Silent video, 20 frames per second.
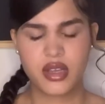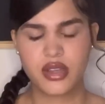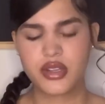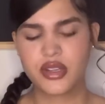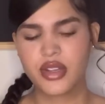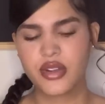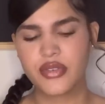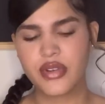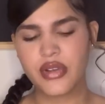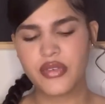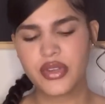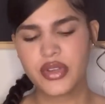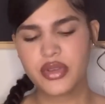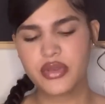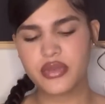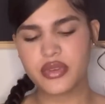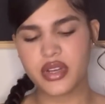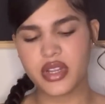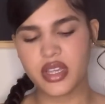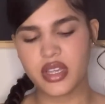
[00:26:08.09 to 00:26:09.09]
You're very
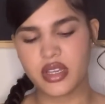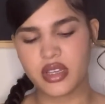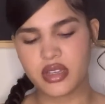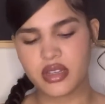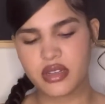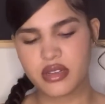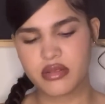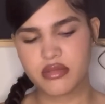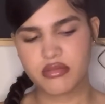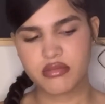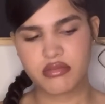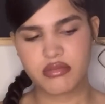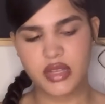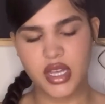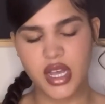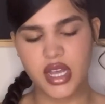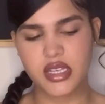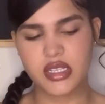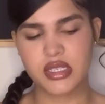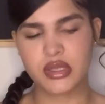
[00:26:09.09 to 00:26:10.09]
unique
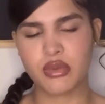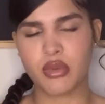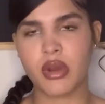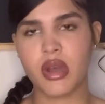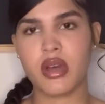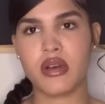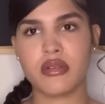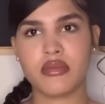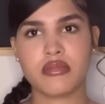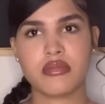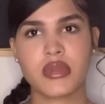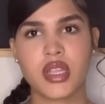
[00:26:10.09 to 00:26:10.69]
as well.